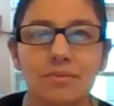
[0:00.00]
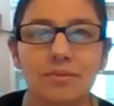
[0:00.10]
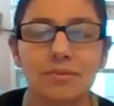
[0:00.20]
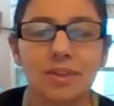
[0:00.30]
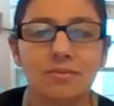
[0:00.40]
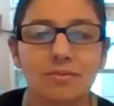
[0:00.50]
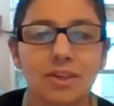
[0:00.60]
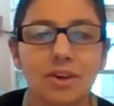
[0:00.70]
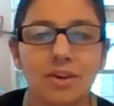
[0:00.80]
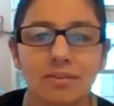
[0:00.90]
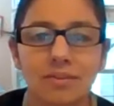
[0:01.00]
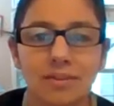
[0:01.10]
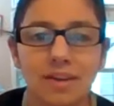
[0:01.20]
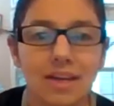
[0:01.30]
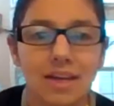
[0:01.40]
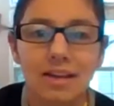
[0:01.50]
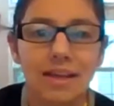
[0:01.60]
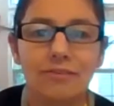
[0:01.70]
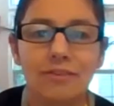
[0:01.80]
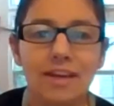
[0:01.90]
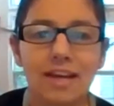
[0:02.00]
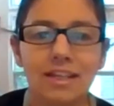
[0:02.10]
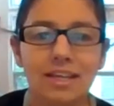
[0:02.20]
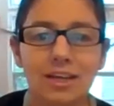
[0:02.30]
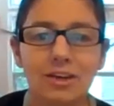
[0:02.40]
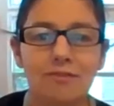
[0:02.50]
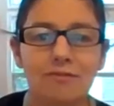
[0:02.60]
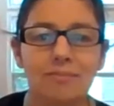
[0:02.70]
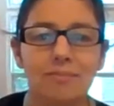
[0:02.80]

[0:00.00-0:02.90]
we like, when I think of